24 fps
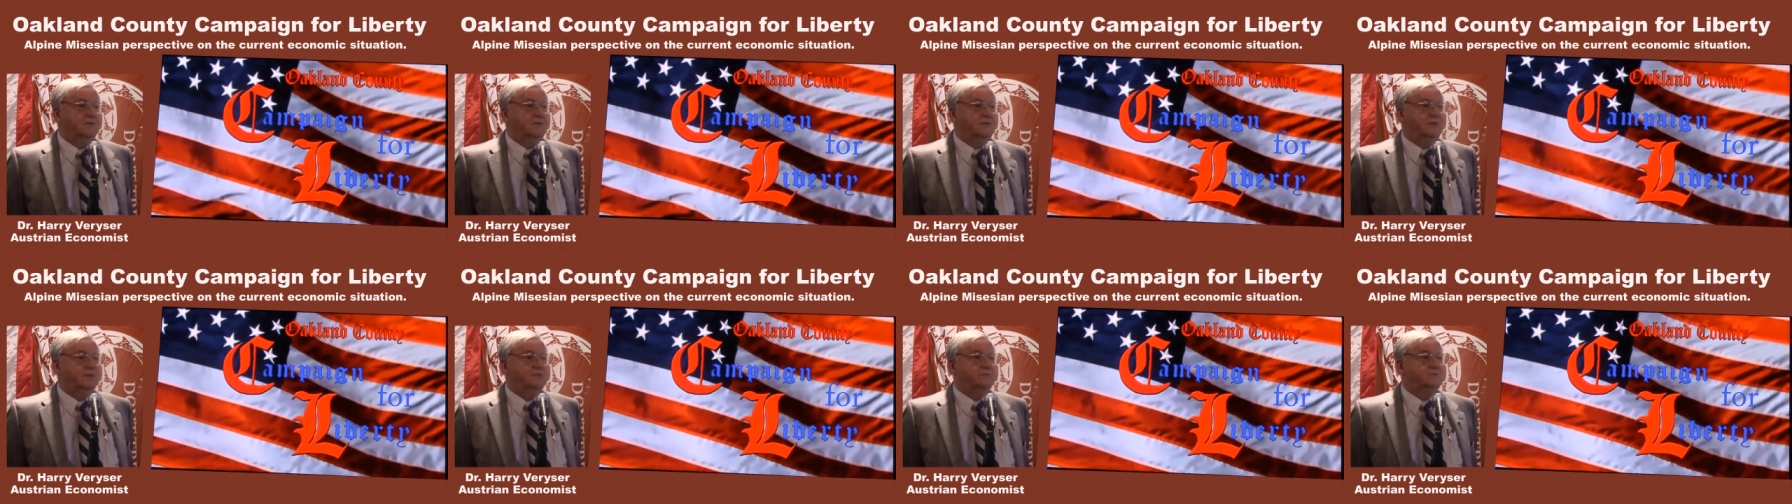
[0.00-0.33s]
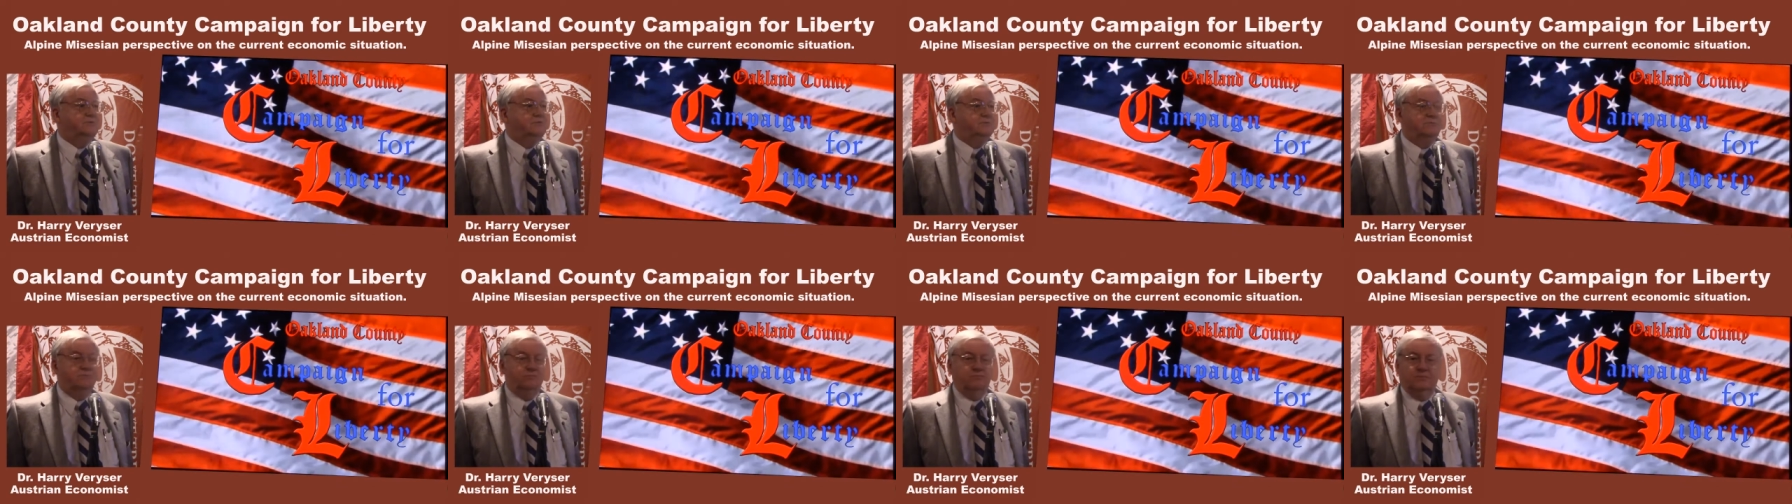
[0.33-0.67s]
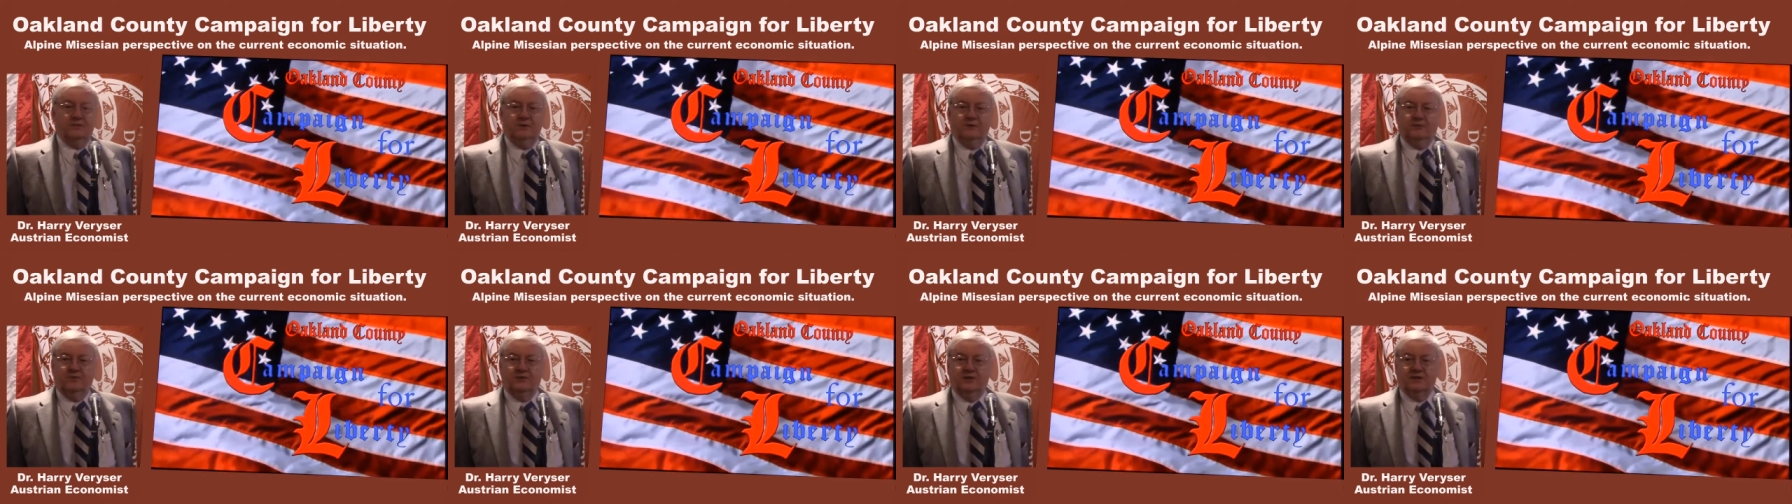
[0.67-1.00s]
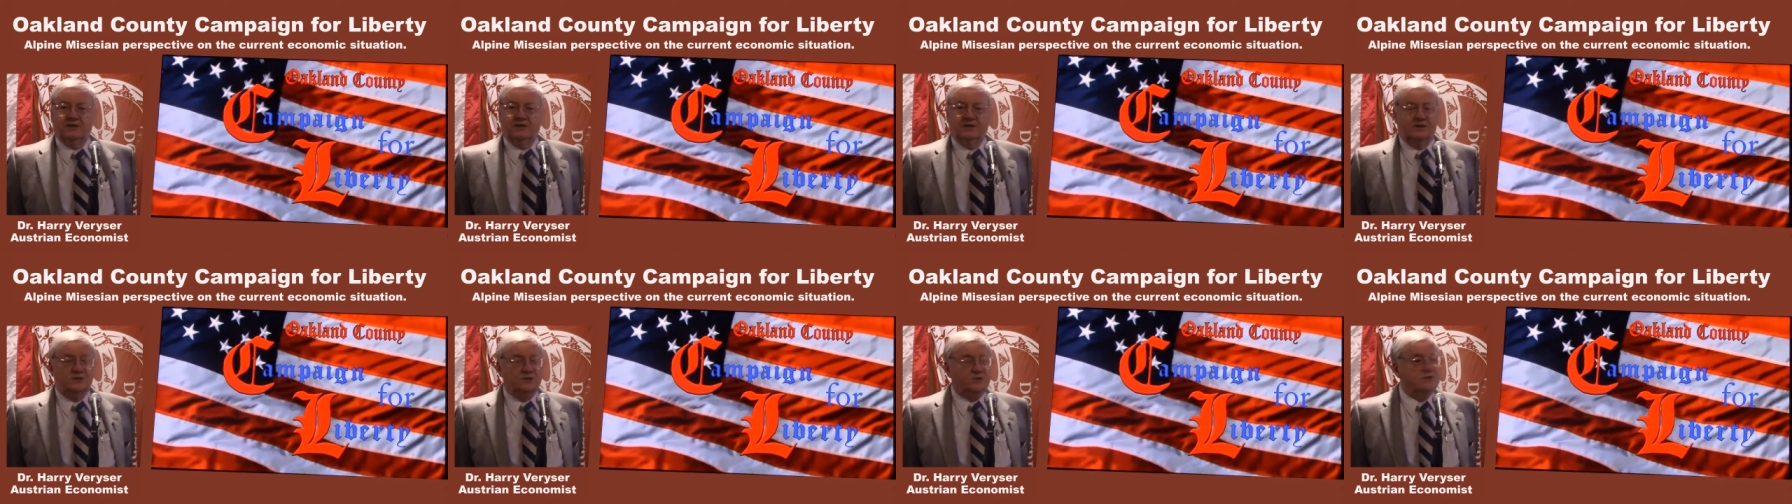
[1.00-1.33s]
And if we
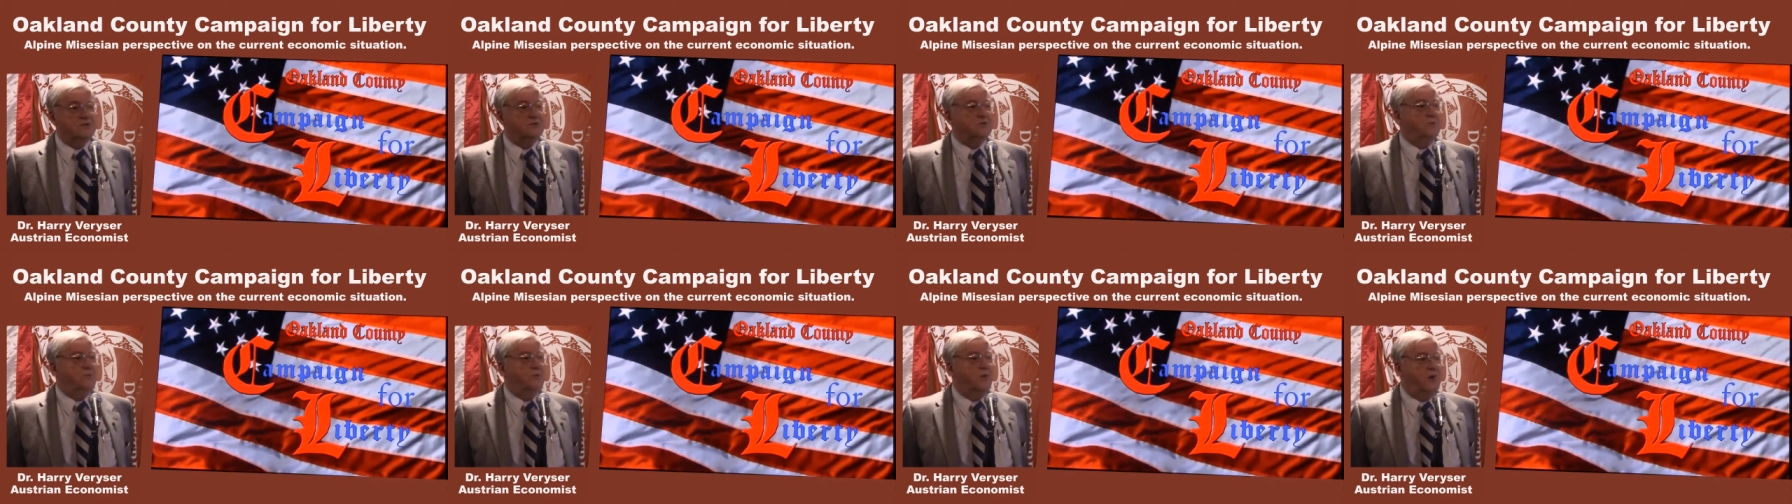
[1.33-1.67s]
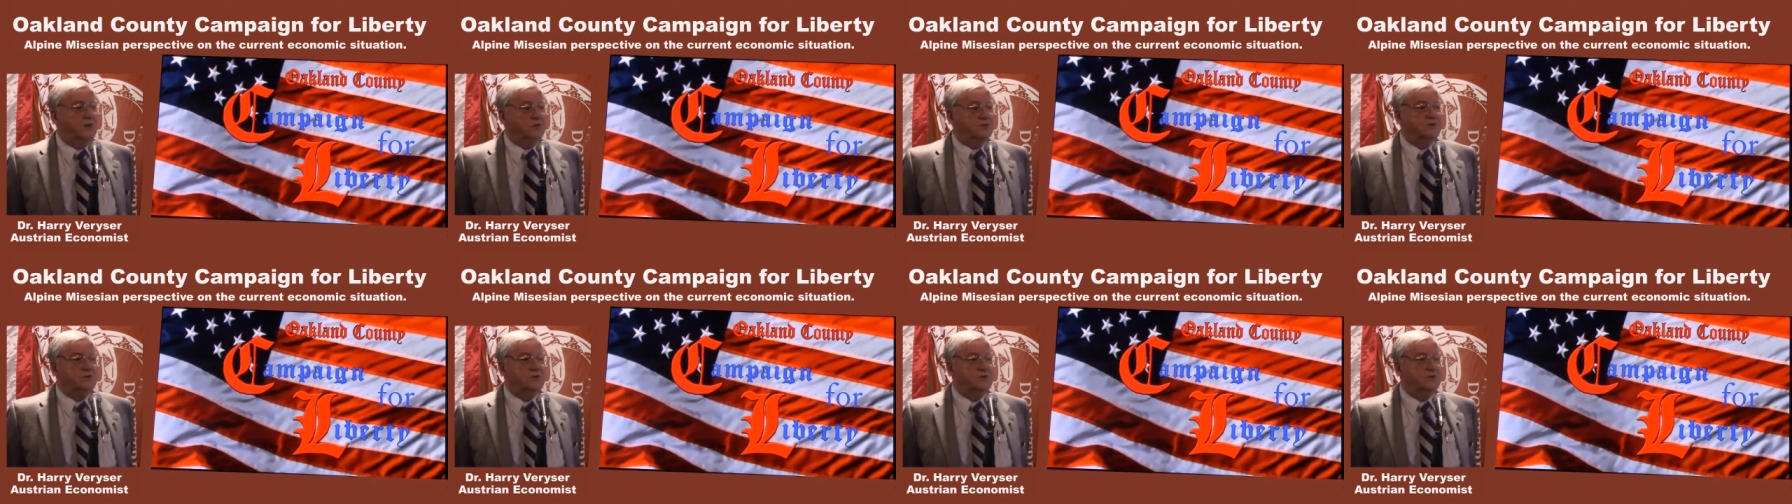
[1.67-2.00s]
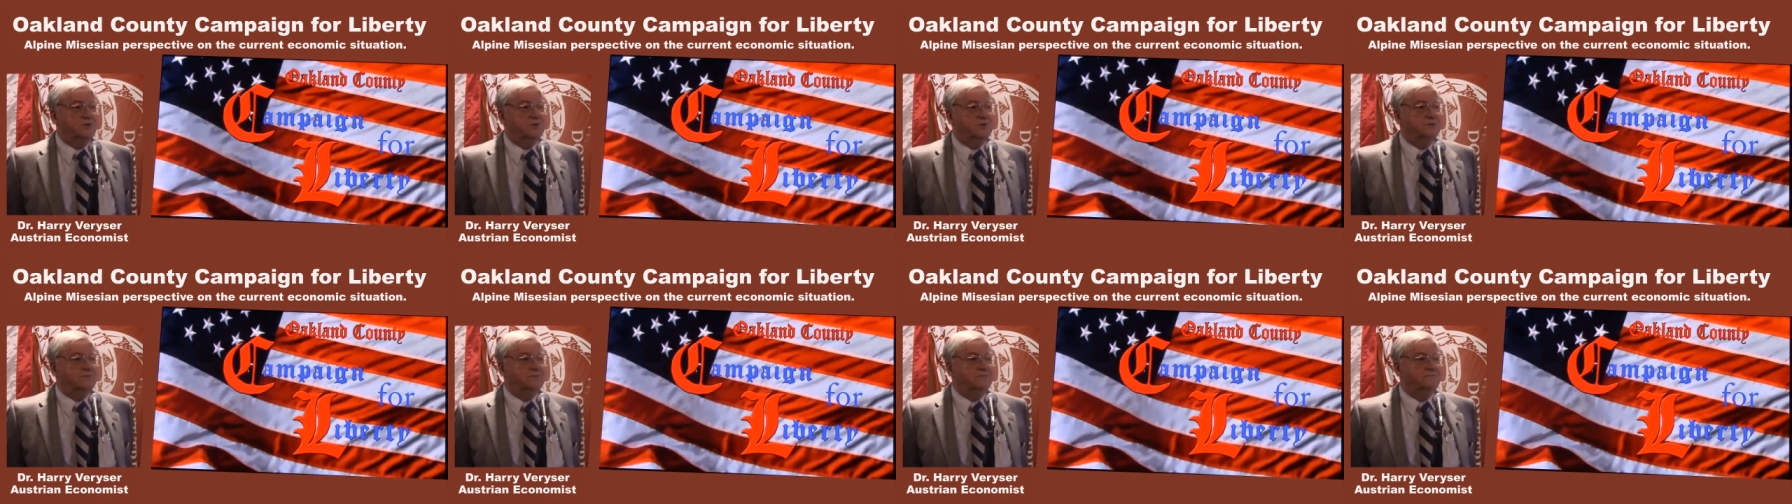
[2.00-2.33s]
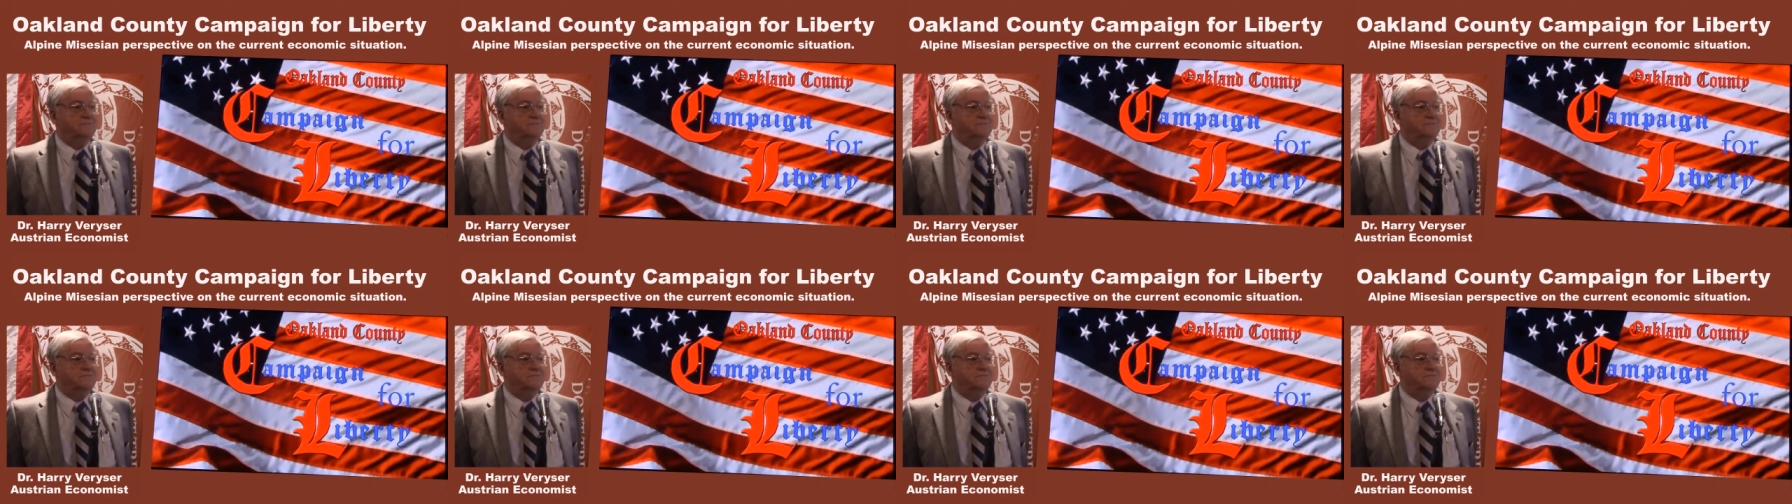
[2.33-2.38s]
had listened to Washington,